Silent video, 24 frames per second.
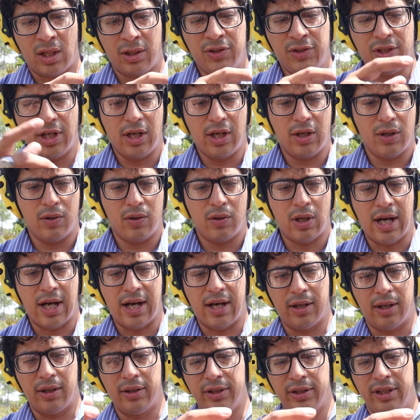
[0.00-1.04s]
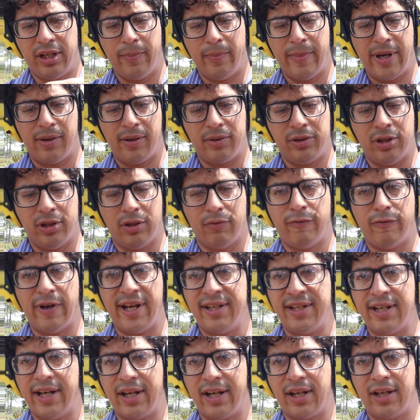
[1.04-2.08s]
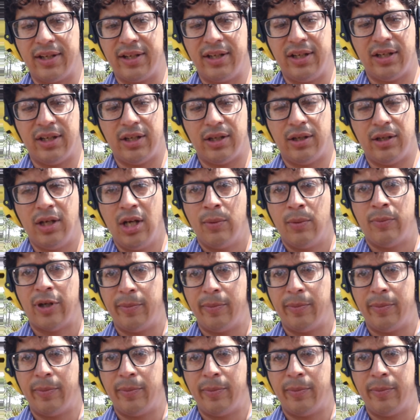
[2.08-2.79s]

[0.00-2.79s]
So you can mount your red dot on here,